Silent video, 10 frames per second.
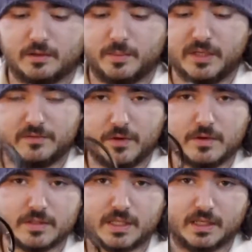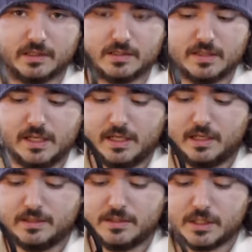big focus gears
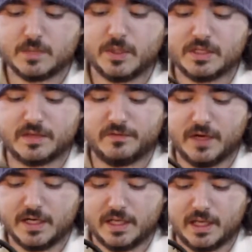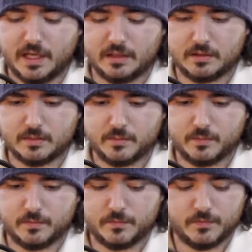just because I find that
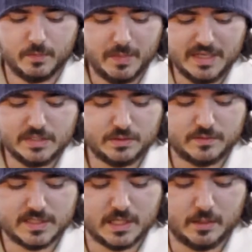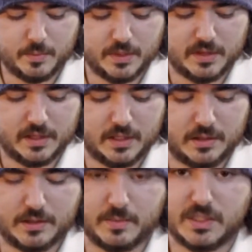for my sort of setup,
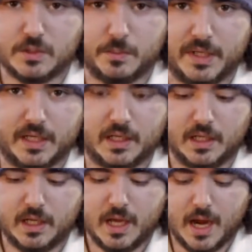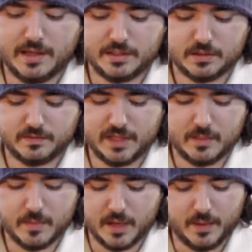they're a bit too big and they sort of get
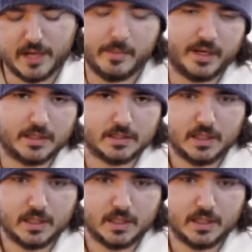in my way a bit.